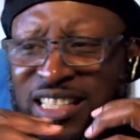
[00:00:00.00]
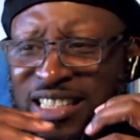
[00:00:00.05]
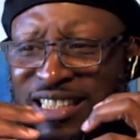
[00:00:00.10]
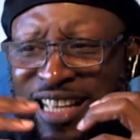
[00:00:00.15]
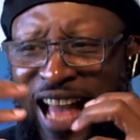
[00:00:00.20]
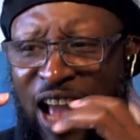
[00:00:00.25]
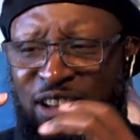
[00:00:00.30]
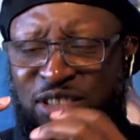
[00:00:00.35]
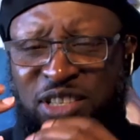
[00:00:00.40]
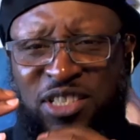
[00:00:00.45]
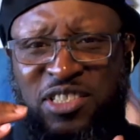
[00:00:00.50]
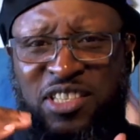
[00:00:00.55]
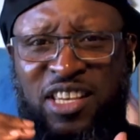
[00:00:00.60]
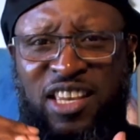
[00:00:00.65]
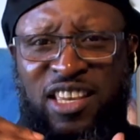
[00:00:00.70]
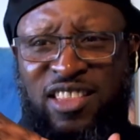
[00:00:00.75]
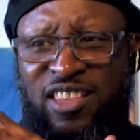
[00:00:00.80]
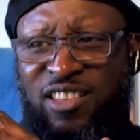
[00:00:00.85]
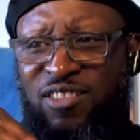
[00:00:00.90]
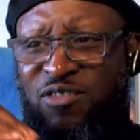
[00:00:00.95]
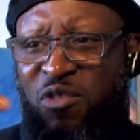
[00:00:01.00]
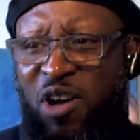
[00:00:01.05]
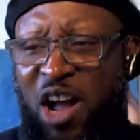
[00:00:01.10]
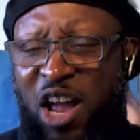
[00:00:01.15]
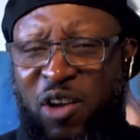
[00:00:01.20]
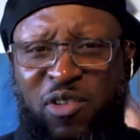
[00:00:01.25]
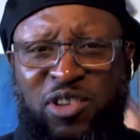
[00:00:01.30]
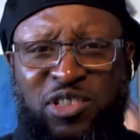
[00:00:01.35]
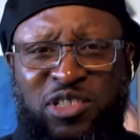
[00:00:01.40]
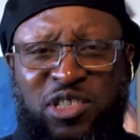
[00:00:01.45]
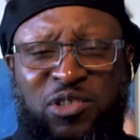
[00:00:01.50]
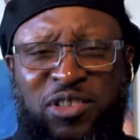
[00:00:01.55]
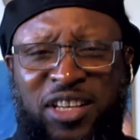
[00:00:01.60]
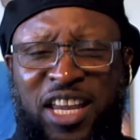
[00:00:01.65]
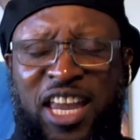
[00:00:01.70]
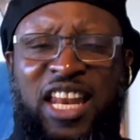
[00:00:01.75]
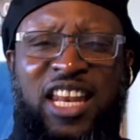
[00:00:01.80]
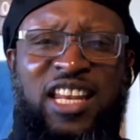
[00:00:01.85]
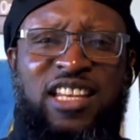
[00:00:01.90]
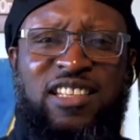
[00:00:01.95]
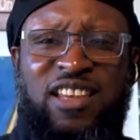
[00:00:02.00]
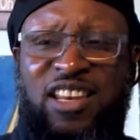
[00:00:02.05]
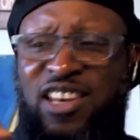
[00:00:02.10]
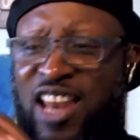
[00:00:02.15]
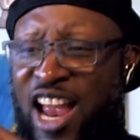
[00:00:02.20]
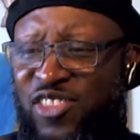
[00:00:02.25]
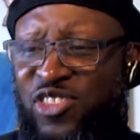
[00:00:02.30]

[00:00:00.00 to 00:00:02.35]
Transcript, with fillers: I should say the winery is located, the Line